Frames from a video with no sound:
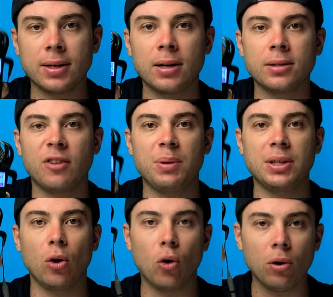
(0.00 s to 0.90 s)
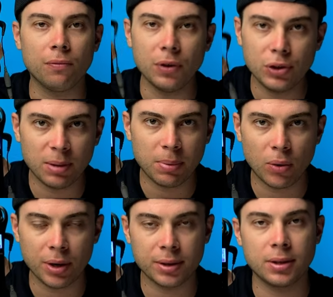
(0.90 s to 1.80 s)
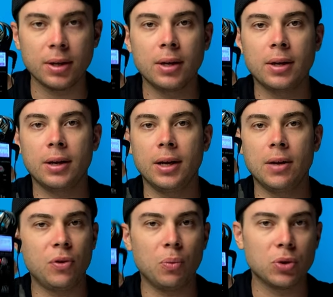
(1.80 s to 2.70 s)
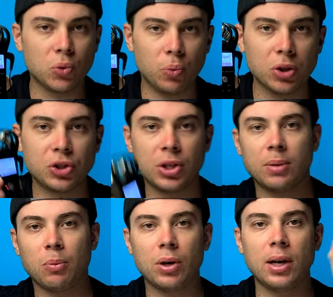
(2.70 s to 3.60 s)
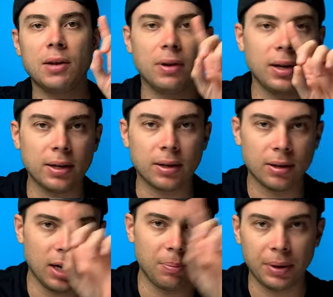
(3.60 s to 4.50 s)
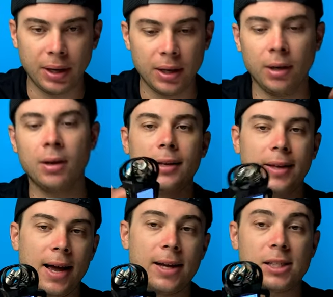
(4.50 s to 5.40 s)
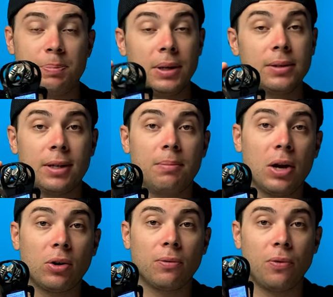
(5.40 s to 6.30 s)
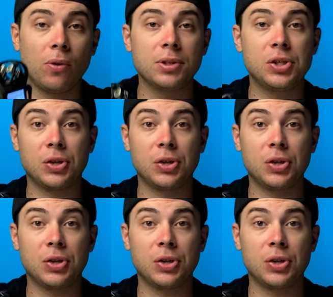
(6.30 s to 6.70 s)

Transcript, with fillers: that. I've made a whole video about it. Uh, if you want to watch it, I'm gonna leave a link up here. It has built-in microphones.